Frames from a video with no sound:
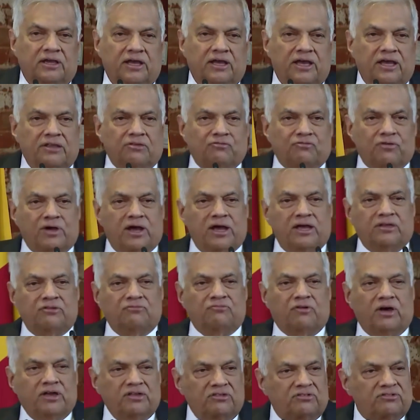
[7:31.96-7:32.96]
As far as
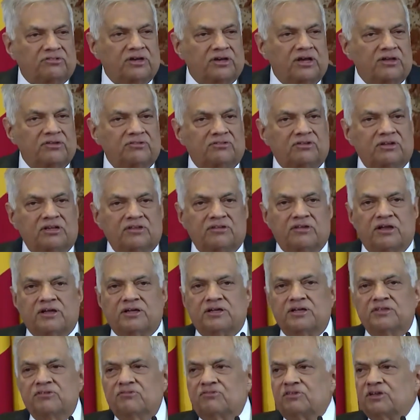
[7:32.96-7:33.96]
Vice Chancellors are
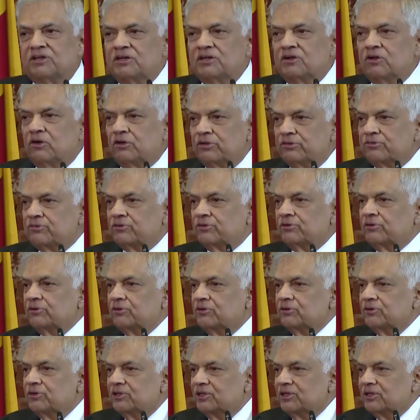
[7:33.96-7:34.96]
concerned also,
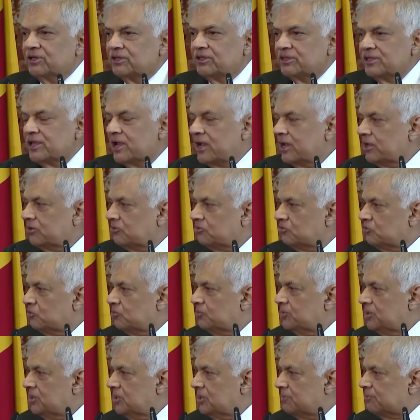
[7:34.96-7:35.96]
there has to
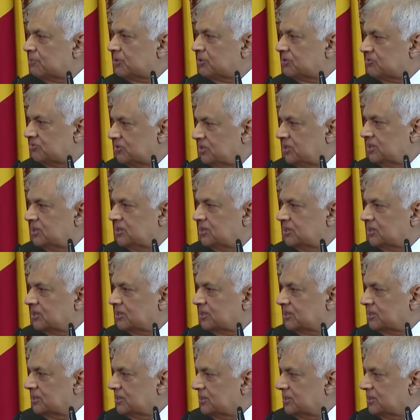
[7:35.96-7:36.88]
be a procedure.